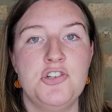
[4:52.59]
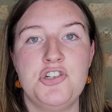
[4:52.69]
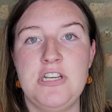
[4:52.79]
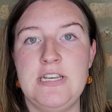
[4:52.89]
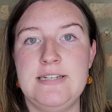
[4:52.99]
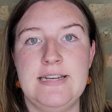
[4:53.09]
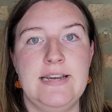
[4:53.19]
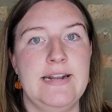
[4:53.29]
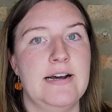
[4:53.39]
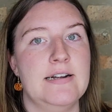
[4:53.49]
She
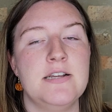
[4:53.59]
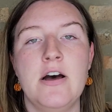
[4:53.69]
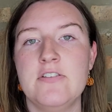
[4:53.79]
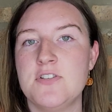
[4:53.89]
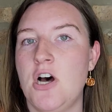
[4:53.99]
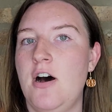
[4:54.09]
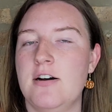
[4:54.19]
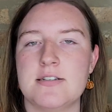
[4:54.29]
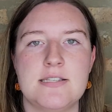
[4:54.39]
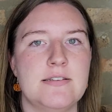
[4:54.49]
did a ton of
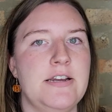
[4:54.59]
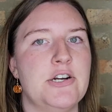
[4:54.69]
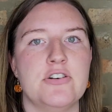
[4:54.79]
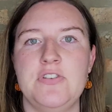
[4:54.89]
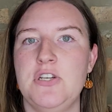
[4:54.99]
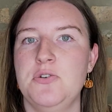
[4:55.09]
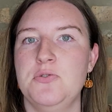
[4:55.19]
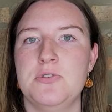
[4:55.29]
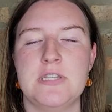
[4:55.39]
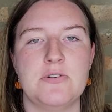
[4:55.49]
talks,
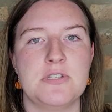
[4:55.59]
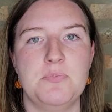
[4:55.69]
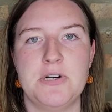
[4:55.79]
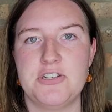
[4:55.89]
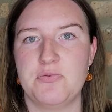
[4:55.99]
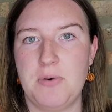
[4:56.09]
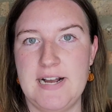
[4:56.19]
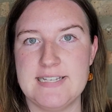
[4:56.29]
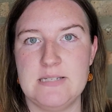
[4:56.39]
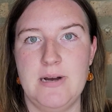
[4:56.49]
interviews, there was a bunch of
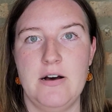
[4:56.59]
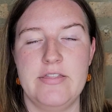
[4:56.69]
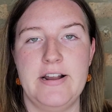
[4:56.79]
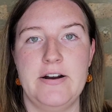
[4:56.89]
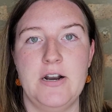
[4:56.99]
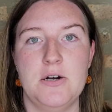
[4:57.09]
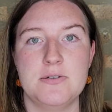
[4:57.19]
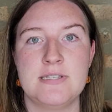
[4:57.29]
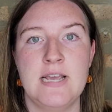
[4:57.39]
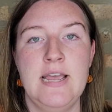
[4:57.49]
press about
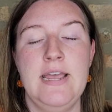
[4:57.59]
Theranos,